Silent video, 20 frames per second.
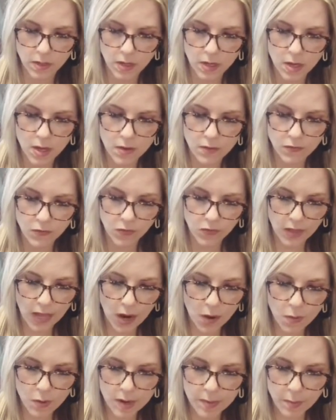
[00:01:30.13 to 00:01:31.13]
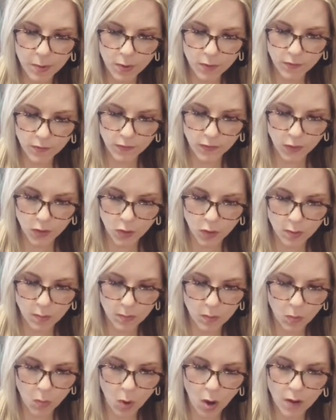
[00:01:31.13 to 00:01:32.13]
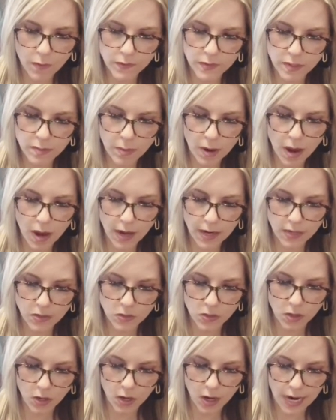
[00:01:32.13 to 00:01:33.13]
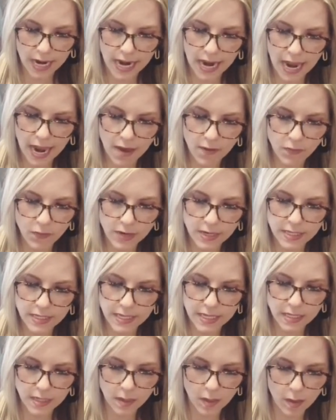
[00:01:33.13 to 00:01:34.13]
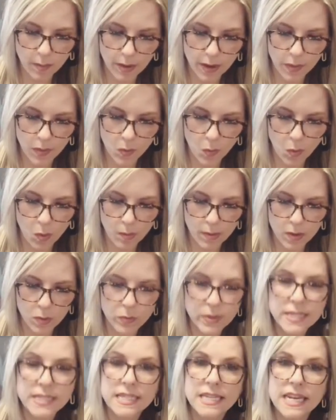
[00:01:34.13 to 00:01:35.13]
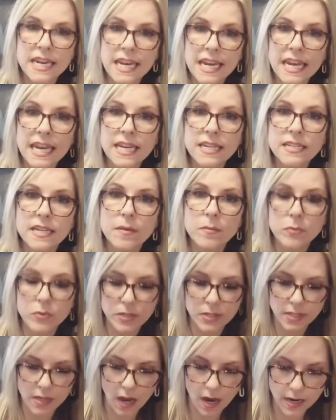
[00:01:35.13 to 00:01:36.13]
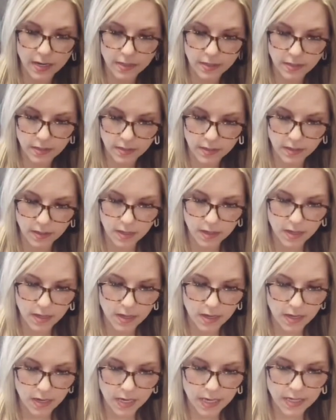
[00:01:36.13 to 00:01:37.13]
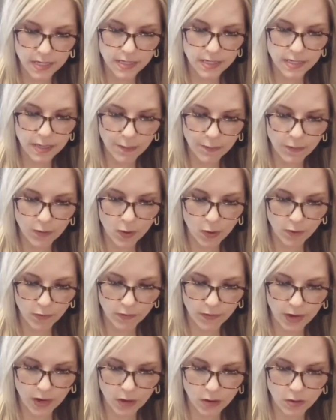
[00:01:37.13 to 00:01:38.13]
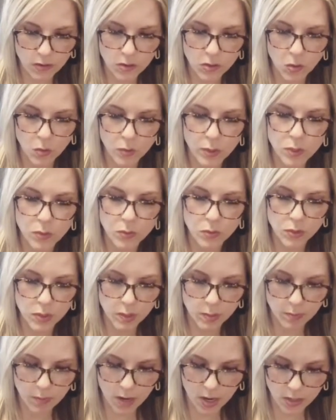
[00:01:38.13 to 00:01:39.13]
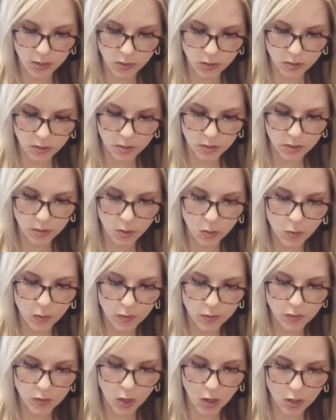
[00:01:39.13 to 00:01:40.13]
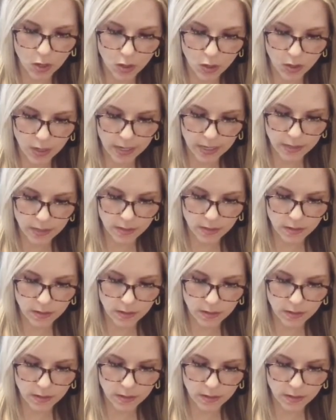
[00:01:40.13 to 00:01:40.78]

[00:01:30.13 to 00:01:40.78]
Flowery perfume wafted behind her, and every detail about the woman was neat and precise, except for her fingers, which were smudged with dark grease.